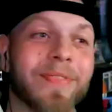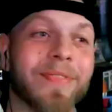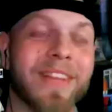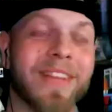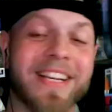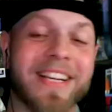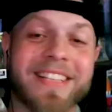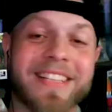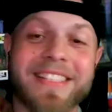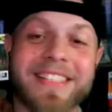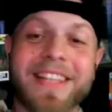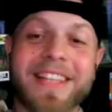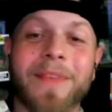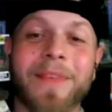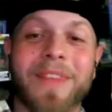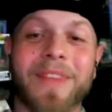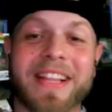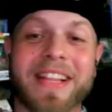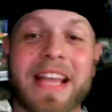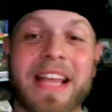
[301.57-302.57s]
like
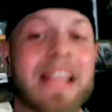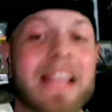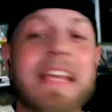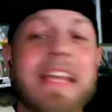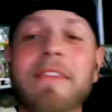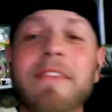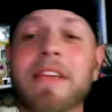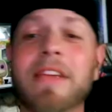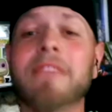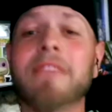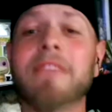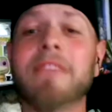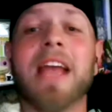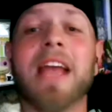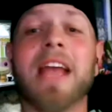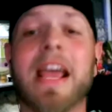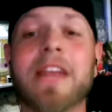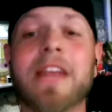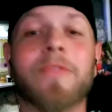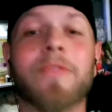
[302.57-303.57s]
stuff like that. Even
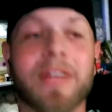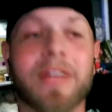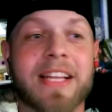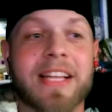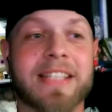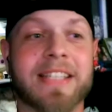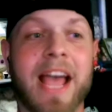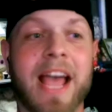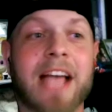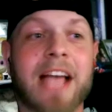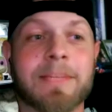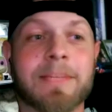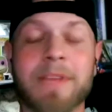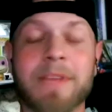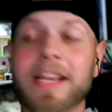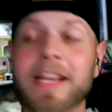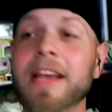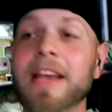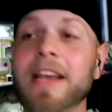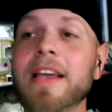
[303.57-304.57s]
anyone that tags
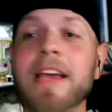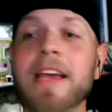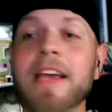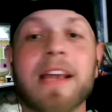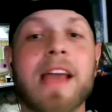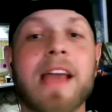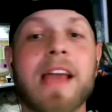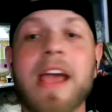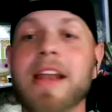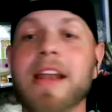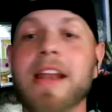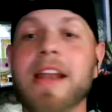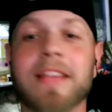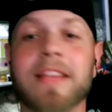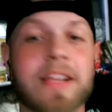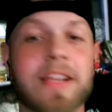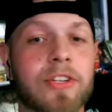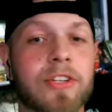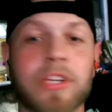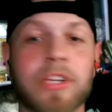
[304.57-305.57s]
me in
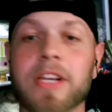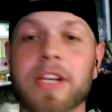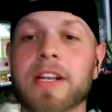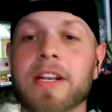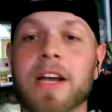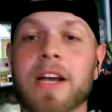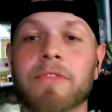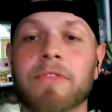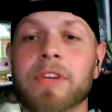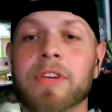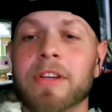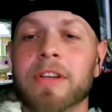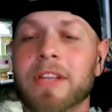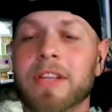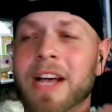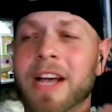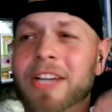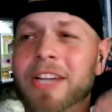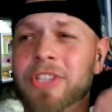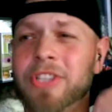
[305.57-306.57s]
anything chicken
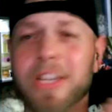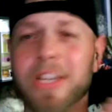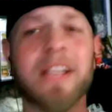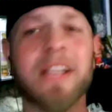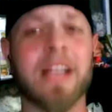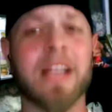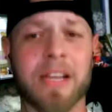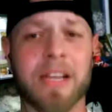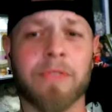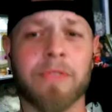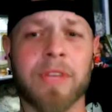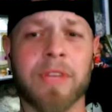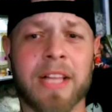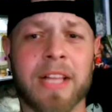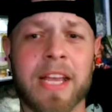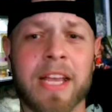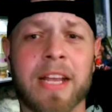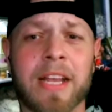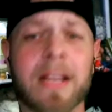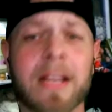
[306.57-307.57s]
nugget
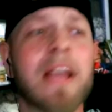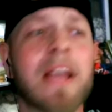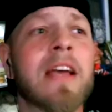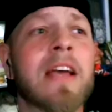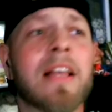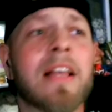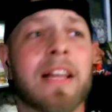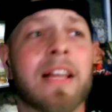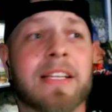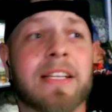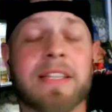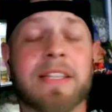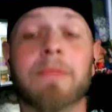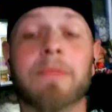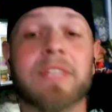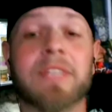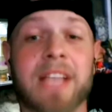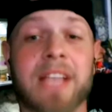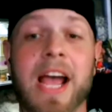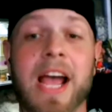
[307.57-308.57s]
related. Like
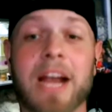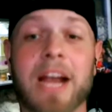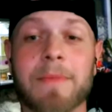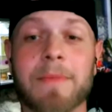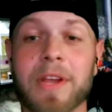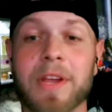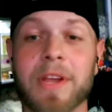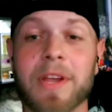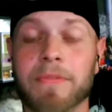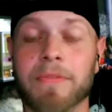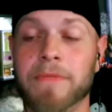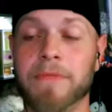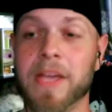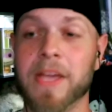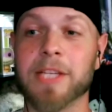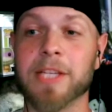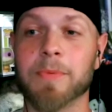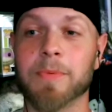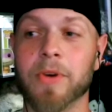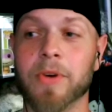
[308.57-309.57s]
someone tagged me on
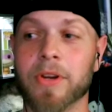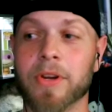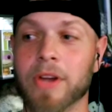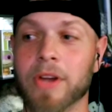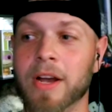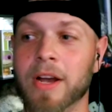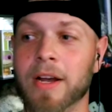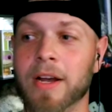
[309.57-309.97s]
Facebook.